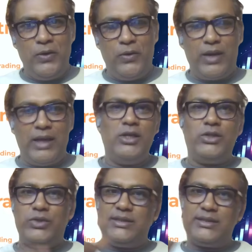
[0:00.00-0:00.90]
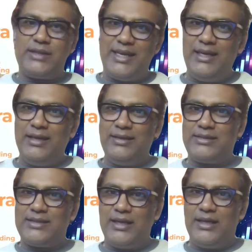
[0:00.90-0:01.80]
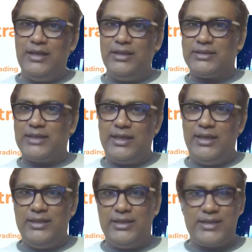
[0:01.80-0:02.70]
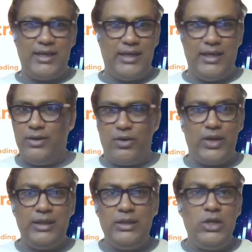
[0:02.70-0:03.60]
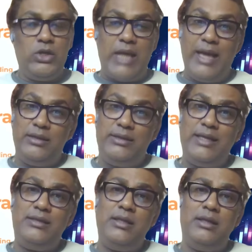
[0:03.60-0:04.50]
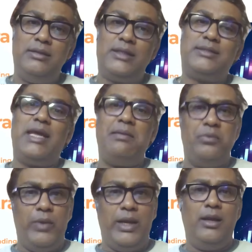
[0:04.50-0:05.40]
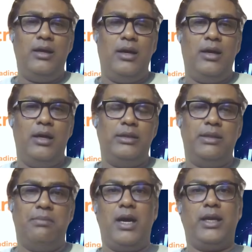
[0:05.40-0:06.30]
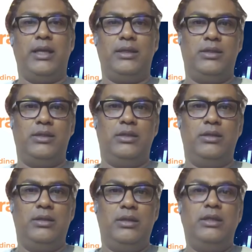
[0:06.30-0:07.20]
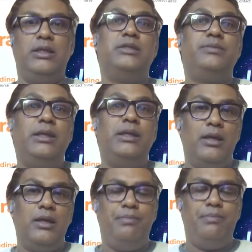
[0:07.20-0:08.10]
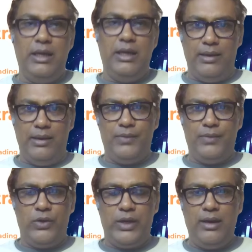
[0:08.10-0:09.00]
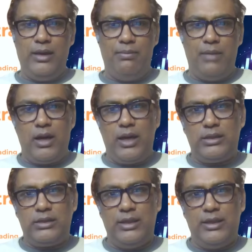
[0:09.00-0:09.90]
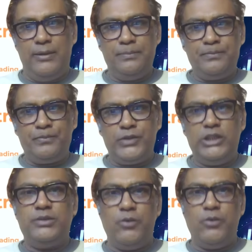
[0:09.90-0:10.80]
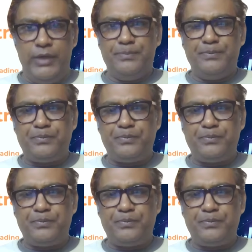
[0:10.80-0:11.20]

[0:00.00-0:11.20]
All right, so it's cycle under cycle under cycle under cycle. All right, and then the same way the market is been behaving. Okay, the market is moving